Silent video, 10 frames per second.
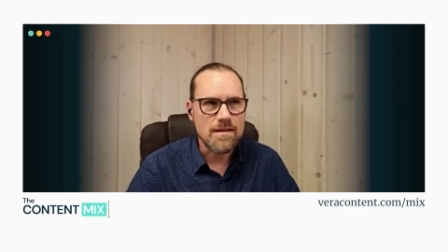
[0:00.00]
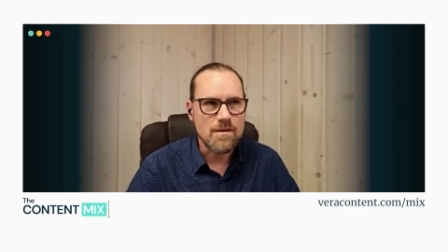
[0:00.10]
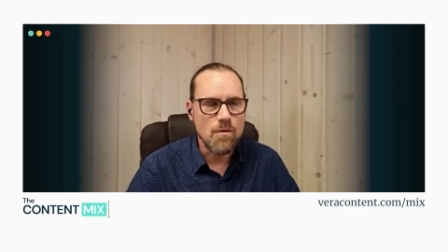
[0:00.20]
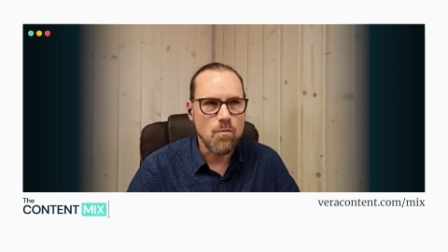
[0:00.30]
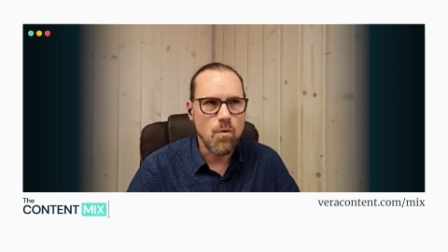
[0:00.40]

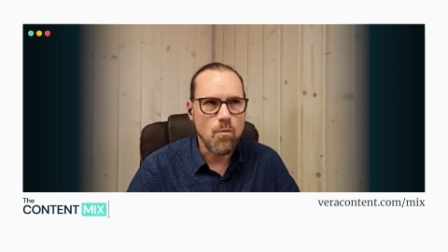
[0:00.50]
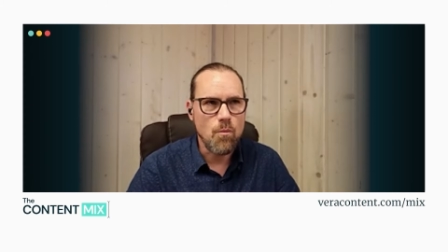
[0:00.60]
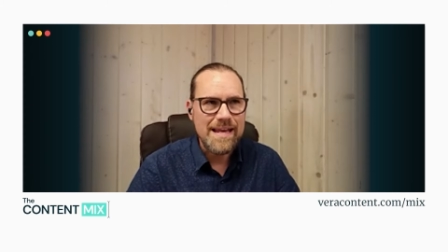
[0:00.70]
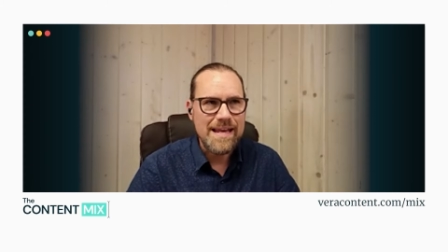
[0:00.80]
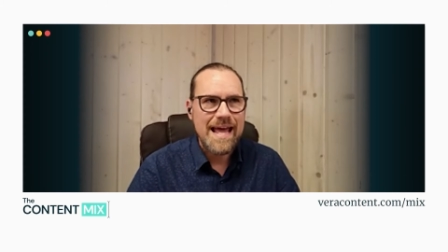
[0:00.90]
what
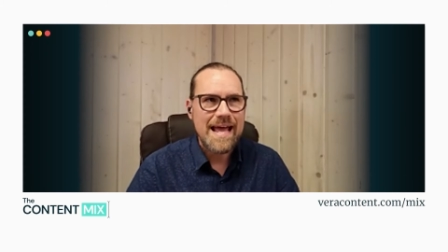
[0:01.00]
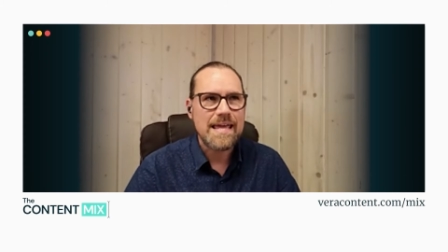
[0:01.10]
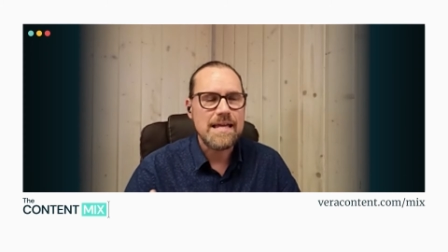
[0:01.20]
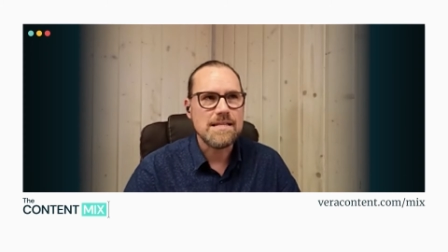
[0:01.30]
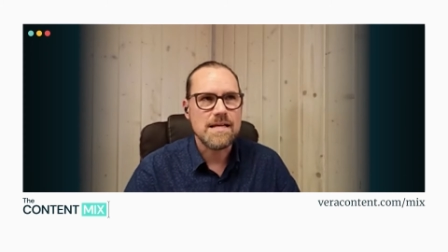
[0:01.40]
we lack
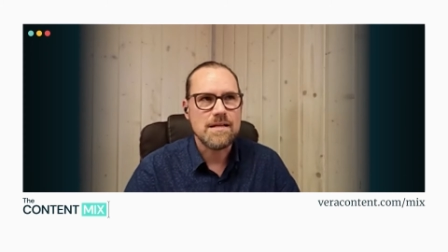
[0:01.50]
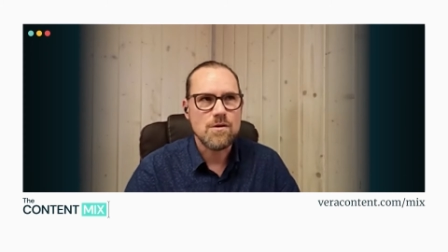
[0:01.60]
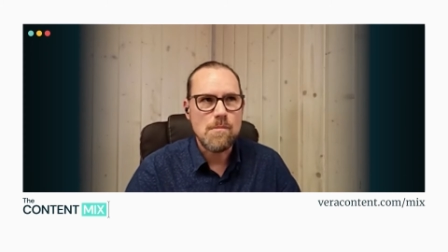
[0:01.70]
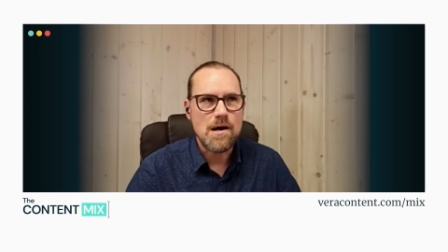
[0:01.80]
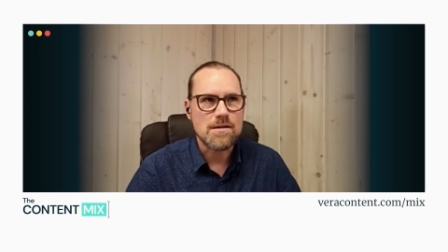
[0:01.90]
in technical
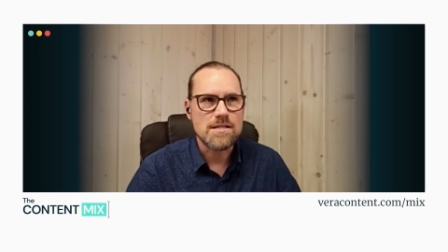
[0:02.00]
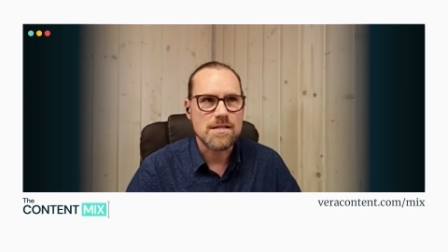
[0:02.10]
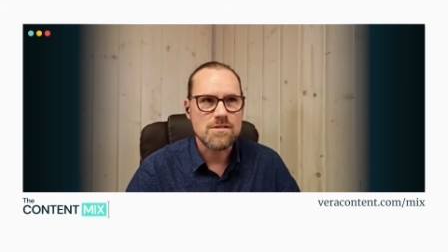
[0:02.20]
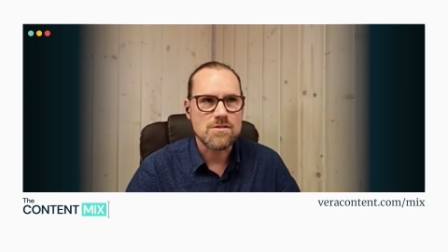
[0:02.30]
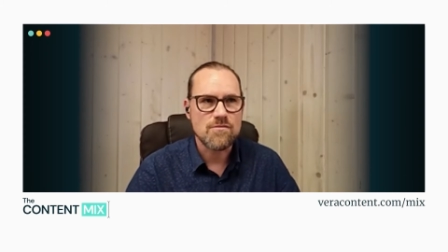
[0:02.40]
marketing
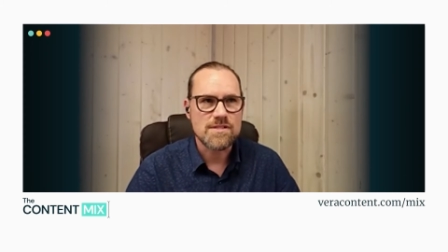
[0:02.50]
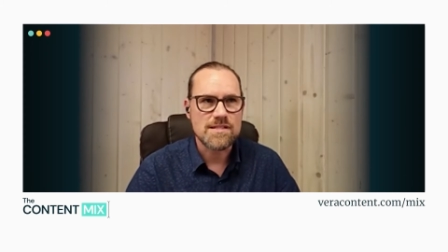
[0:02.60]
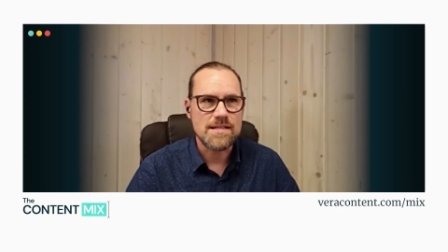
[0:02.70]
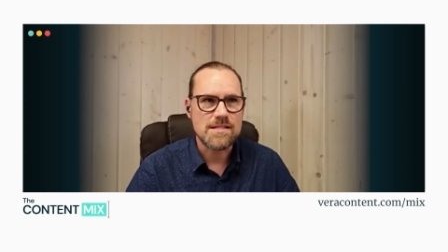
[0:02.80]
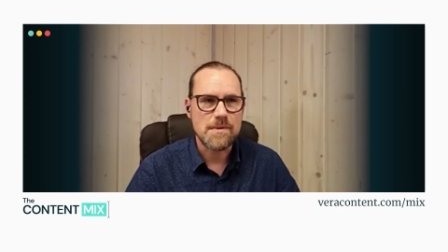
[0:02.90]
is
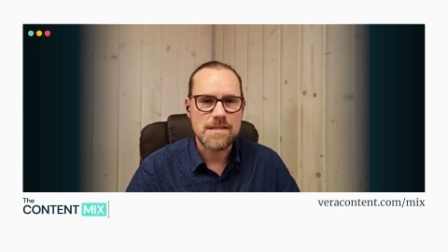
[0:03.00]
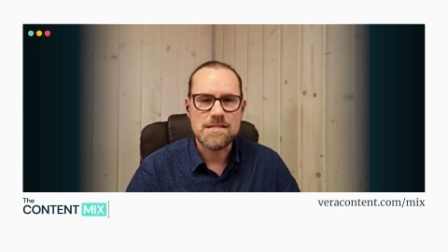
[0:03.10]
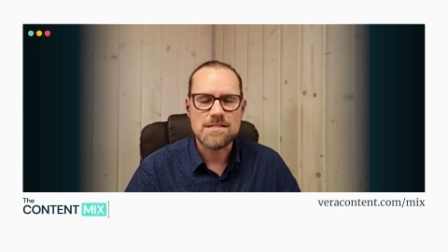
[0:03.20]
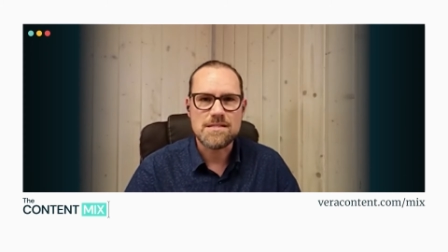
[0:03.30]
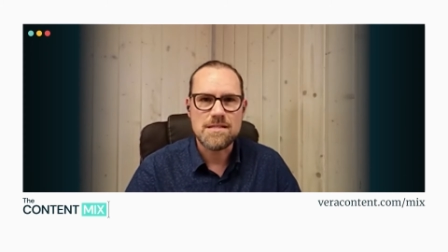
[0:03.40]
obviously some of
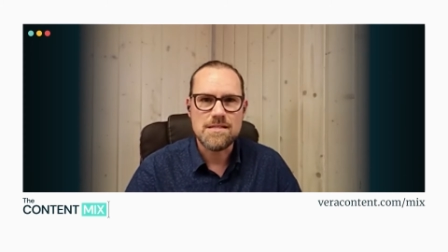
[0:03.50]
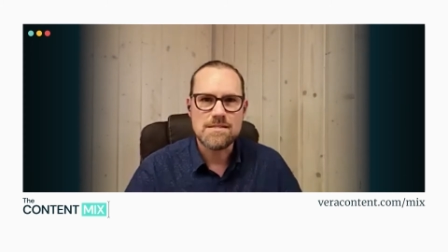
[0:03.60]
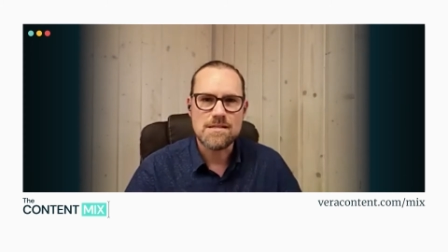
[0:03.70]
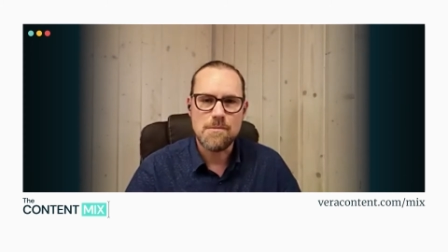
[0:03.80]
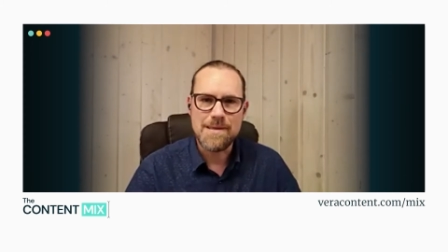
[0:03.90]
these
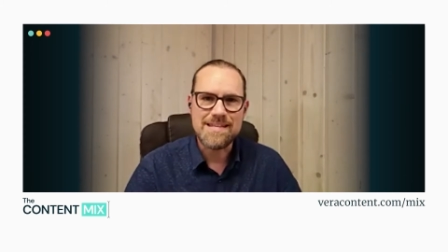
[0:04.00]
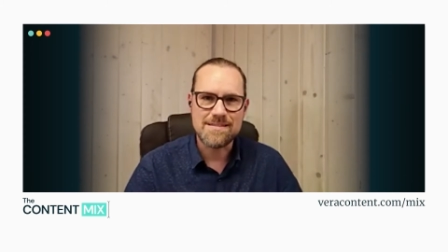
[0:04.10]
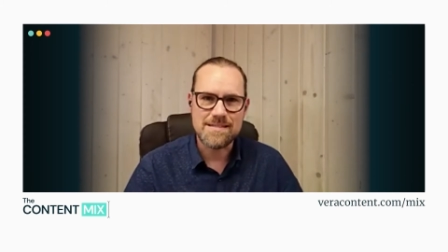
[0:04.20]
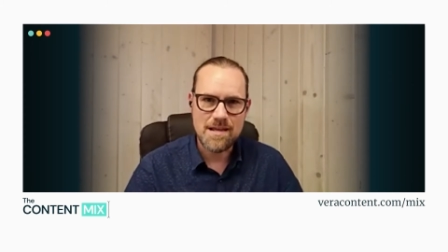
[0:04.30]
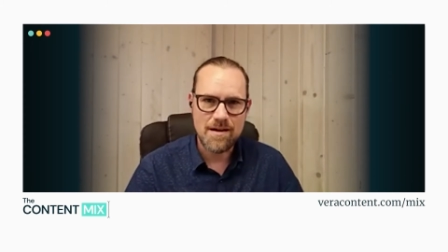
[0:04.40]

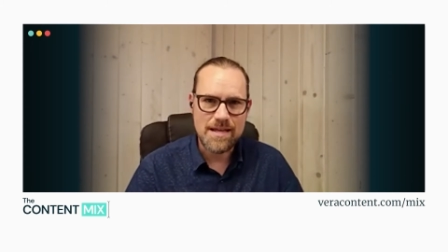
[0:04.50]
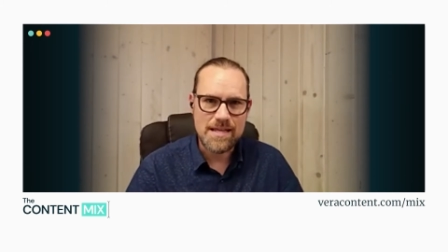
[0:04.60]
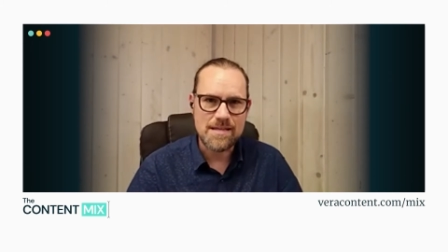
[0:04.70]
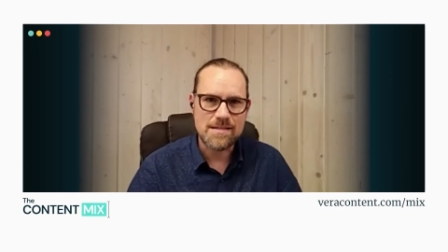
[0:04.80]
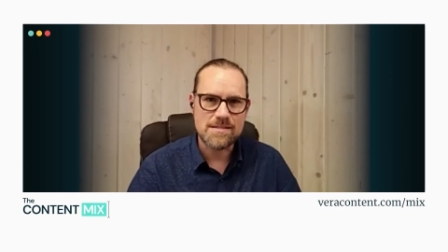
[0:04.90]
B2C
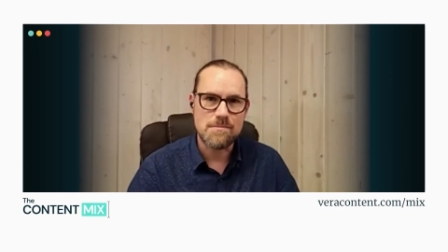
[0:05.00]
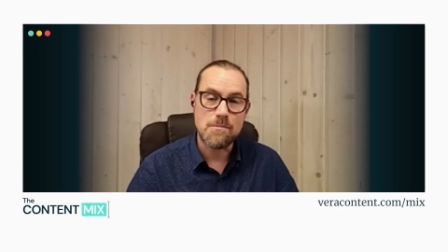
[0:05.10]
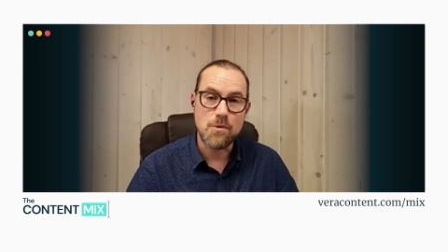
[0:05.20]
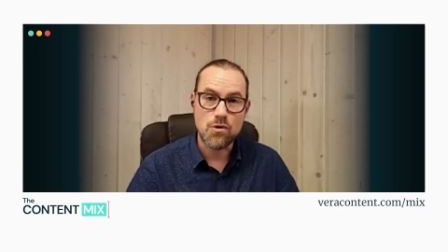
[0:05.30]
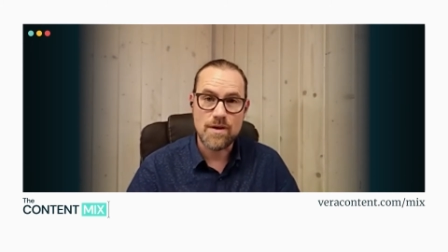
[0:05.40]
ideas, some of the
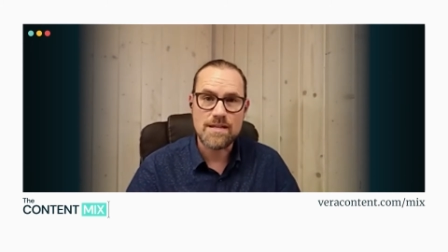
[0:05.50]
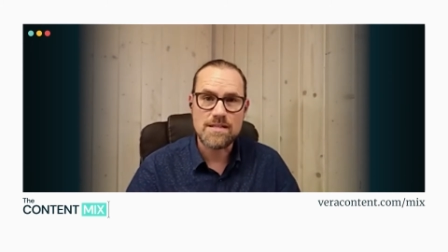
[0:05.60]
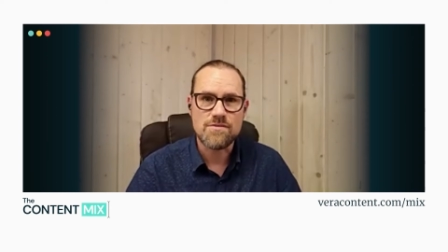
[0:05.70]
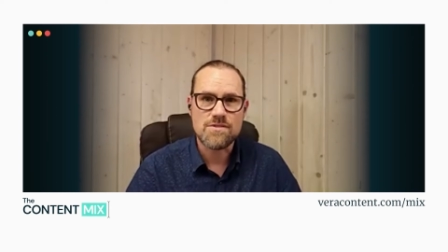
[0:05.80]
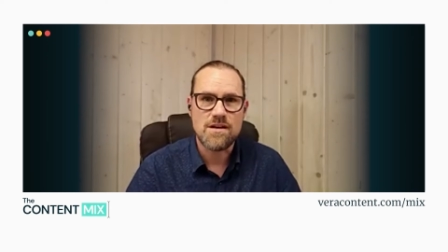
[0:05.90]
more
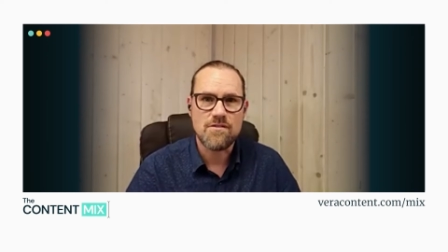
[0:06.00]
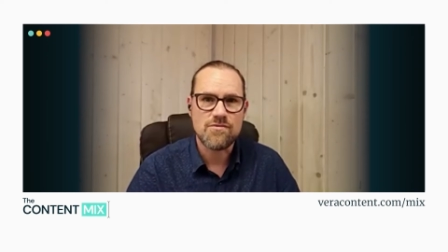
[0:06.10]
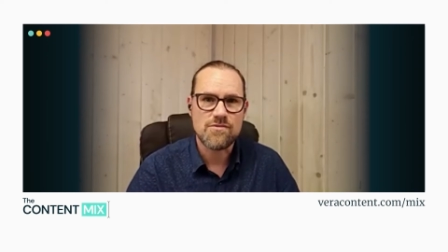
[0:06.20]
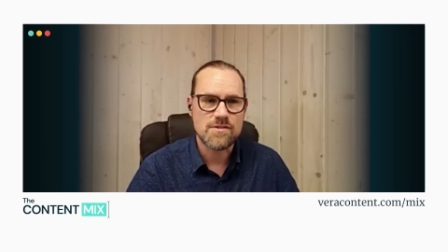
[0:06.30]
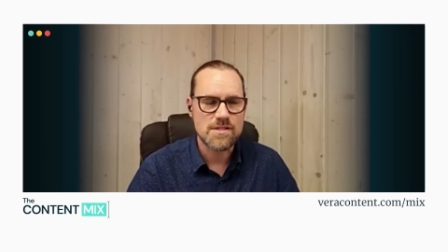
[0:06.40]
creative
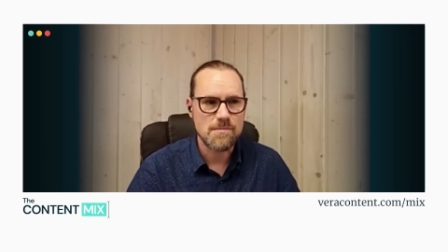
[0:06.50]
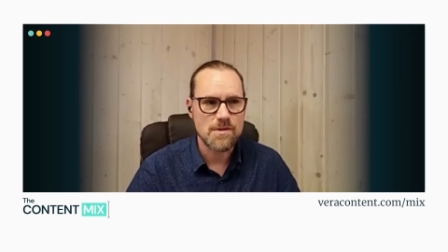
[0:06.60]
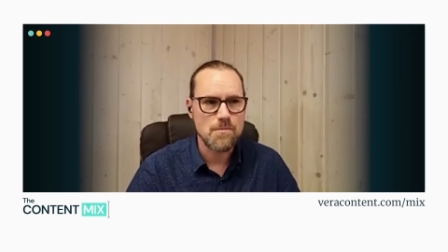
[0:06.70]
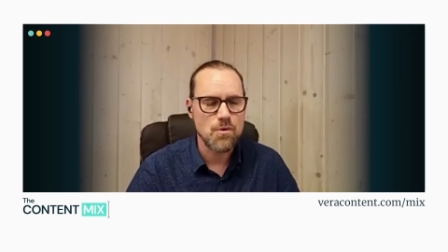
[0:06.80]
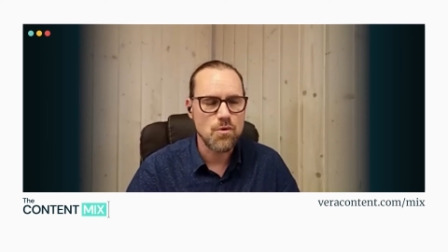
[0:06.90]
stuff, some of the
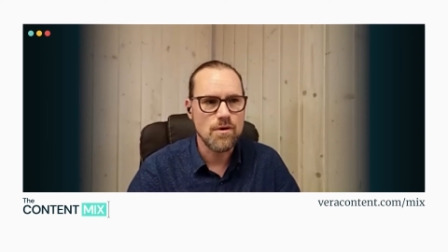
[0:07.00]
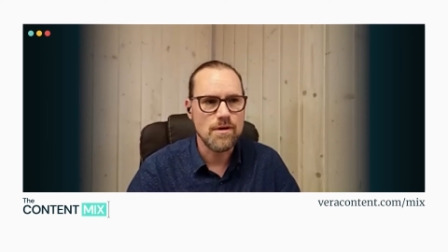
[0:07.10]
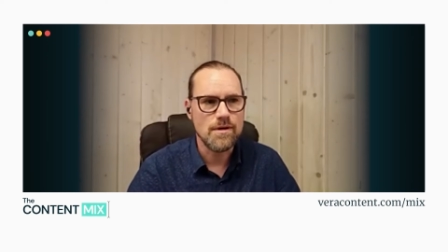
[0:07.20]
more